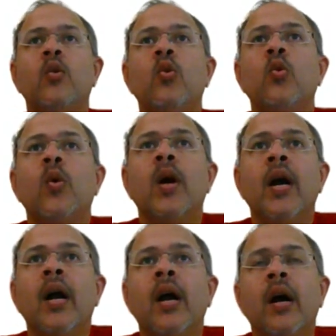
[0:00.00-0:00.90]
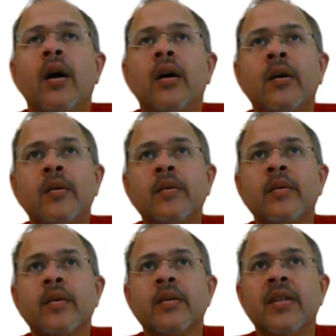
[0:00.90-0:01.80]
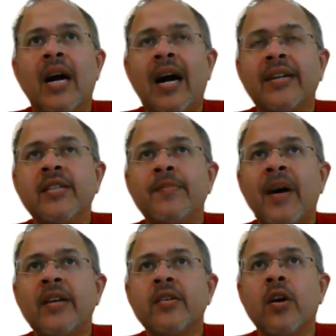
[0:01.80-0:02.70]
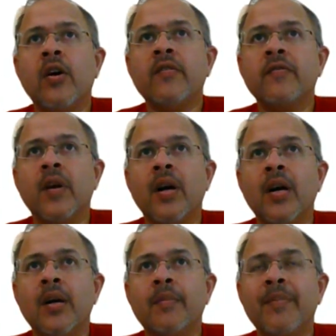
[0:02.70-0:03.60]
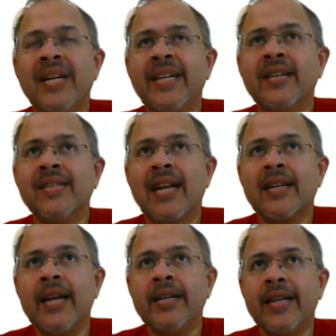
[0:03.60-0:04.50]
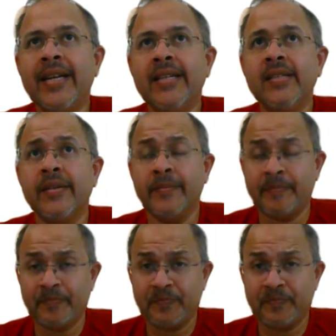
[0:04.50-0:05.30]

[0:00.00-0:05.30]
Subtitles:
Oh, the hardest part of building a satellite is